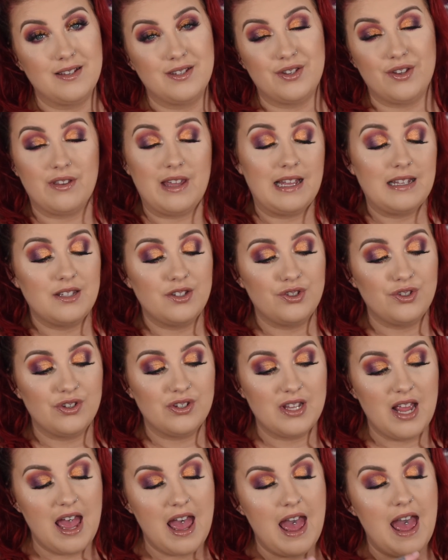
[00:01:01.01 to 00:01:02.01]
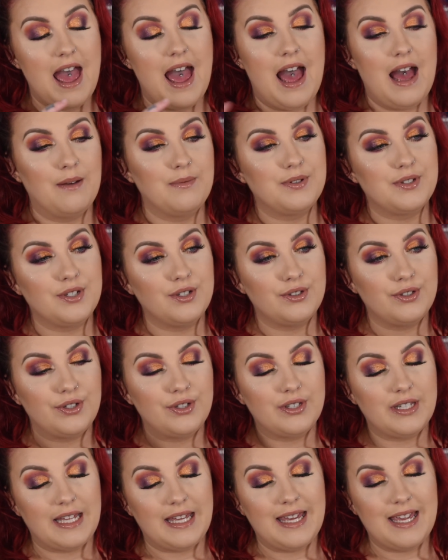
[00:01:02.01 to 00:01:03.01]
So that's just
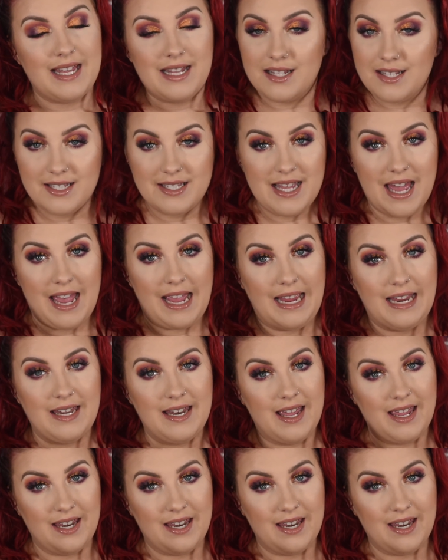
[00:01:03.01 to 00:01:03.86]
absolutely insane